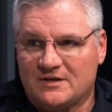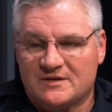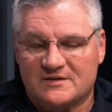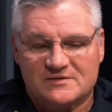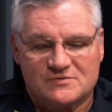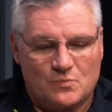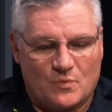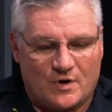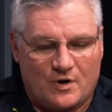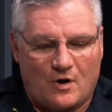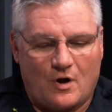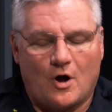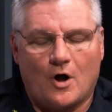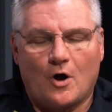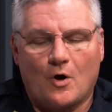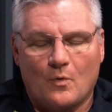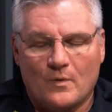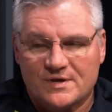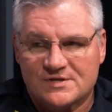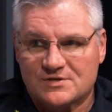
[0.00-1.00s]
is we're
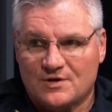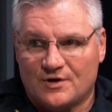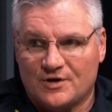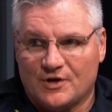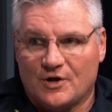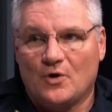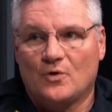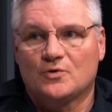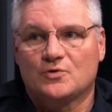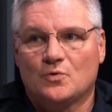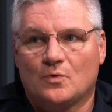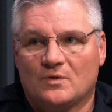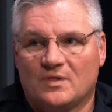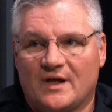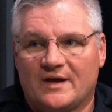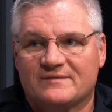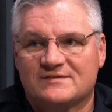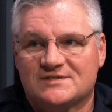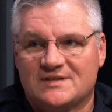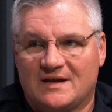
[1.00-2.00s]
always going to go to a
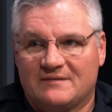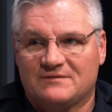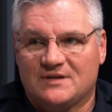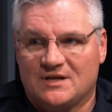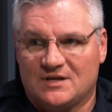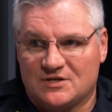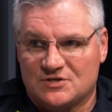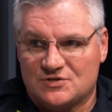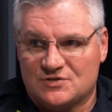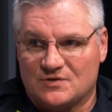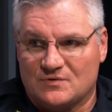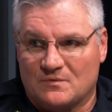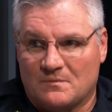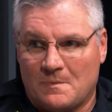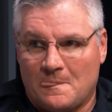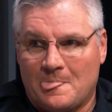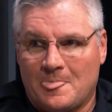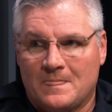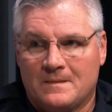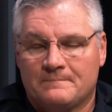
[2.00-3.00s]
life safety issue.
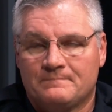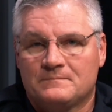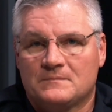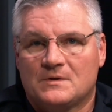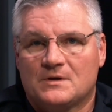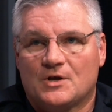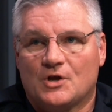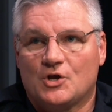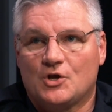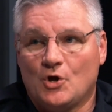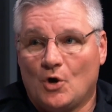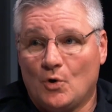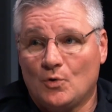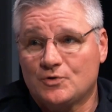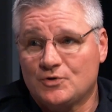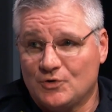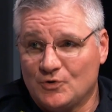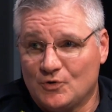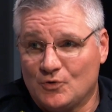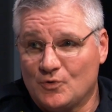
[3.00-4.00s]
Go
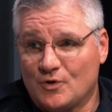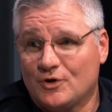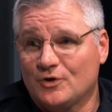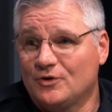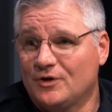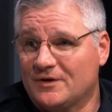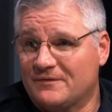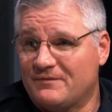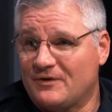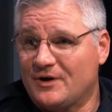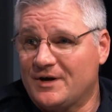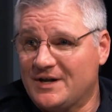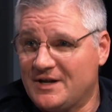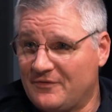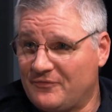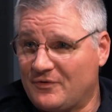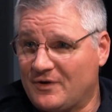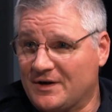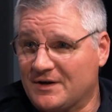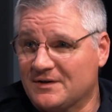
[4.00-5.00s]
to could look very
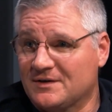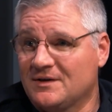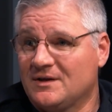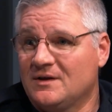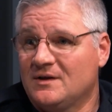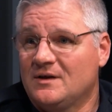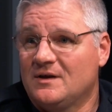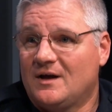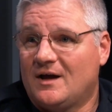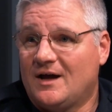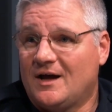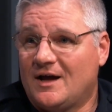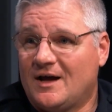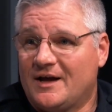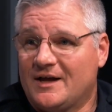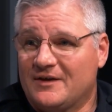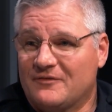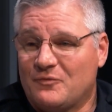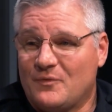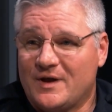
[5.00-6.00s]
different.
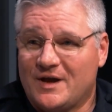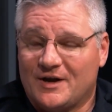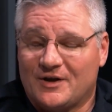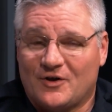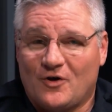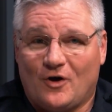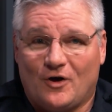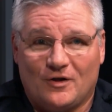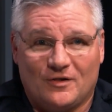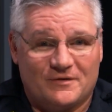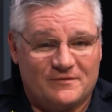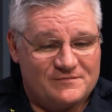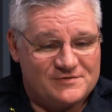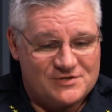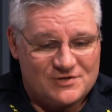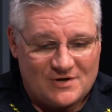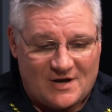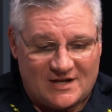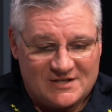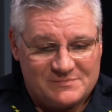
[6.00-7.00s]
If we get a call of
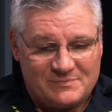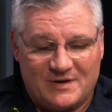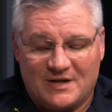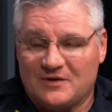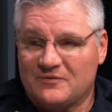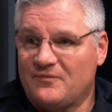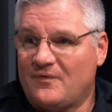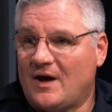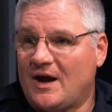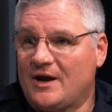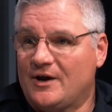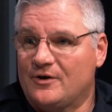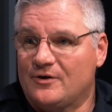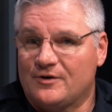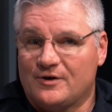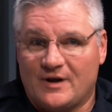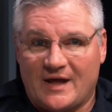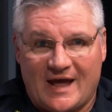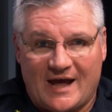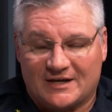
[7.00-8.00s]
shots being fired or
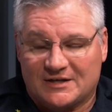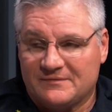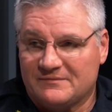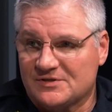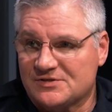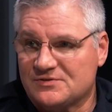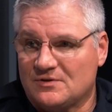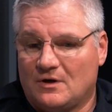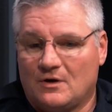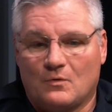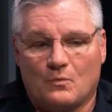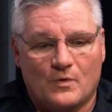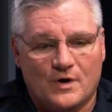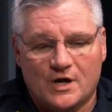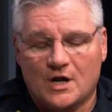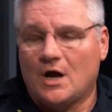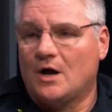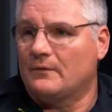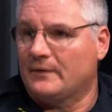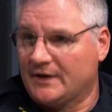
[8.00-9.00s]
an active assault, we're
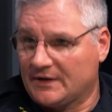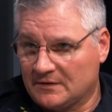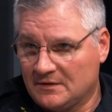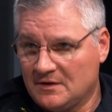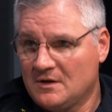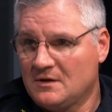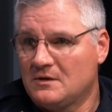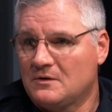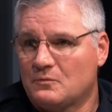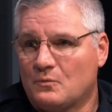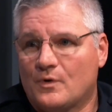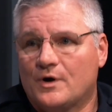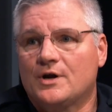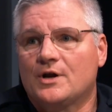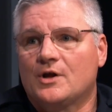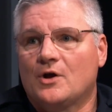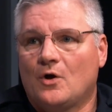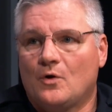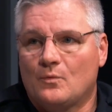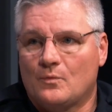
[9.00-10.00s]
going. We're
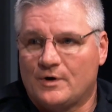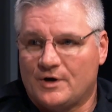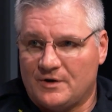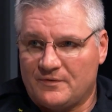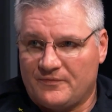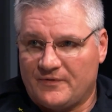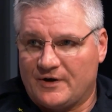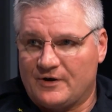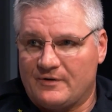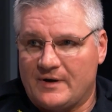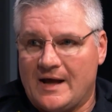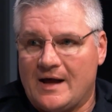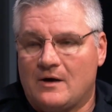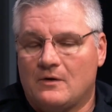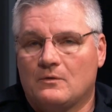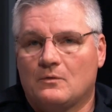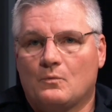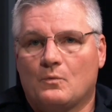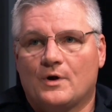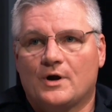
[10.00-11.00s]
going to go and we're going to figure it
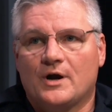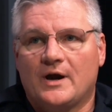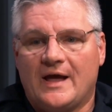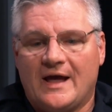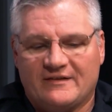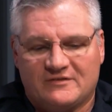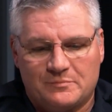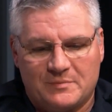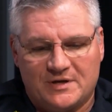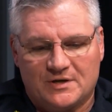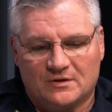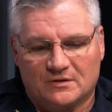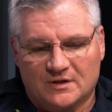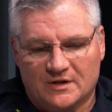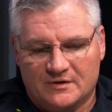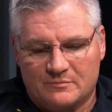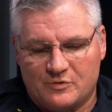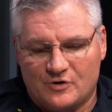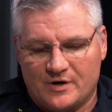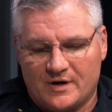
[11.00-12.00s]
out. We're going to have to be
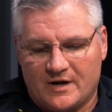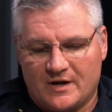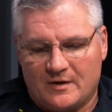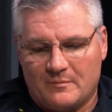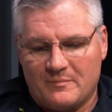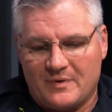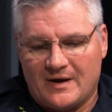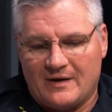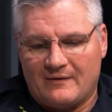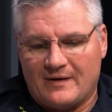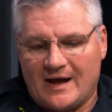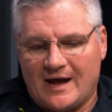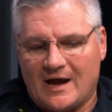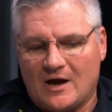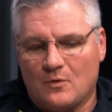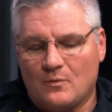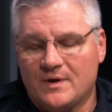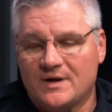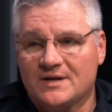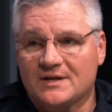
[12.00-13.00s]
deliberate about
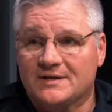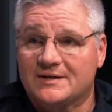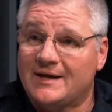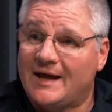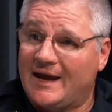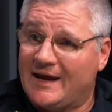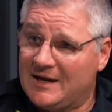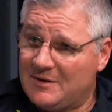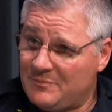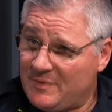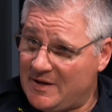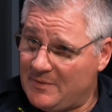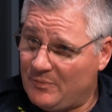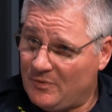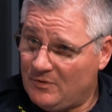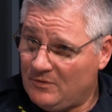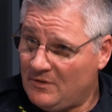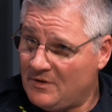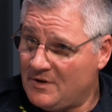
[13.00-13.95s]
how we detain people,